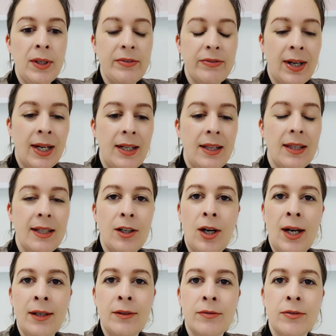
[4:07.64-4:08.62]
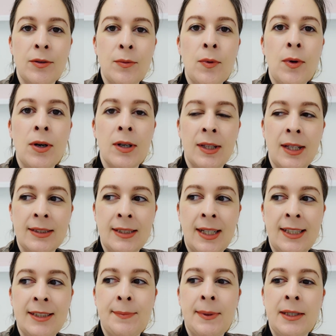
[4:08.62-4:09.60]
We finally got out for a walk last
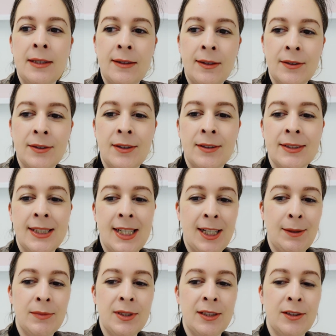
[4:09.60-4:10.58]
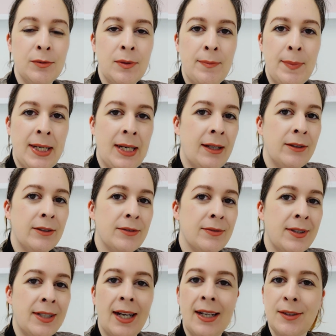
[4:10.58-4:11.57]
night. It's been a long, long time since we've been out
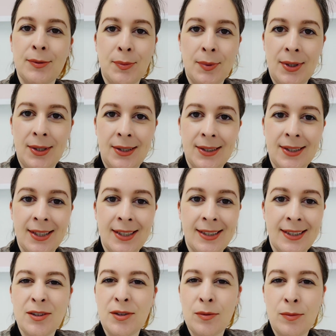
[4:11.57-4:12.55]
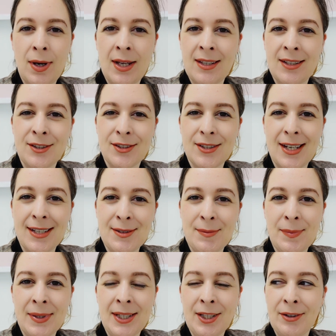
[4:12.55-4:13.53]
for a nice walk. The weather just
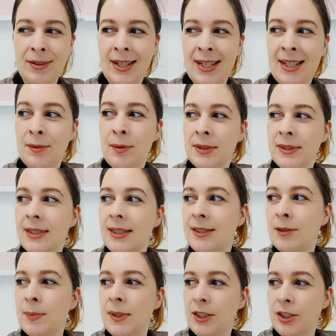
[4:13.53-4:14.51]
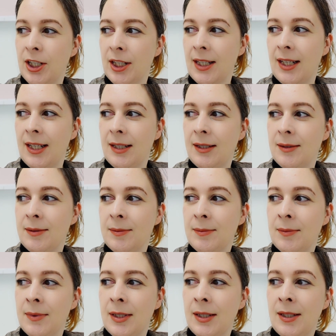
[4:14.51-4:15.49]
hasn't been great. It was a little bit chilly,
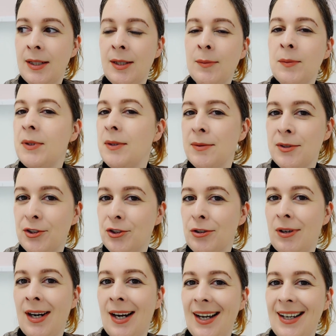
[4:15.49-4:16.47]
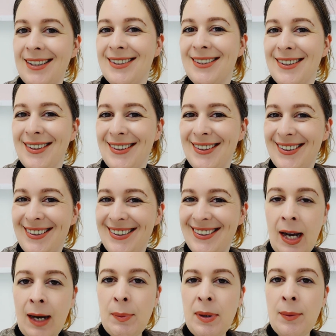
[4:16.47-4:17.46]
but it was dry, so
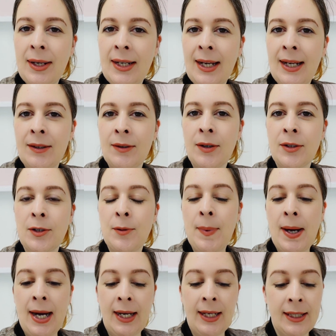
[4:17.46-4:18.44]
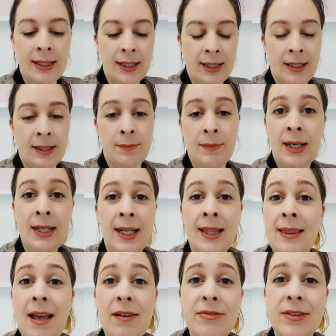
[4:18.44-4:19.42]
Abby went out on her bike, and I
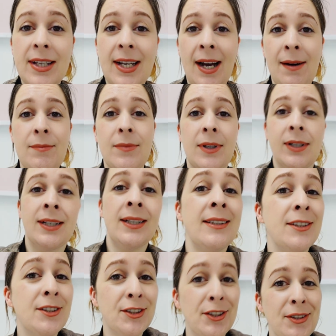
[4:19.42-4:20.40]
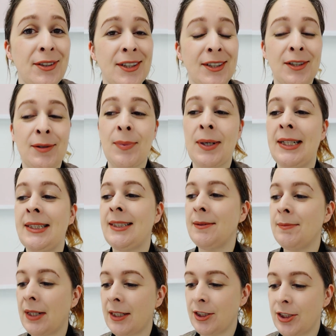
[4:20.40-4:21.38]
left the camera in the studio, but I did
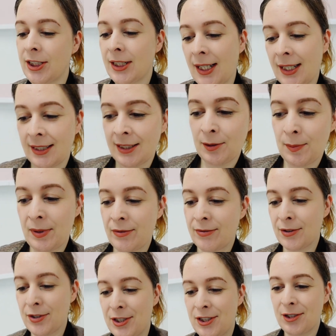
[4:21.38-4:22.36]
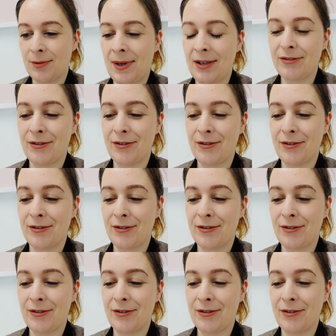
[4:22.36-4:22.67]
manage to get a little bit of footage on my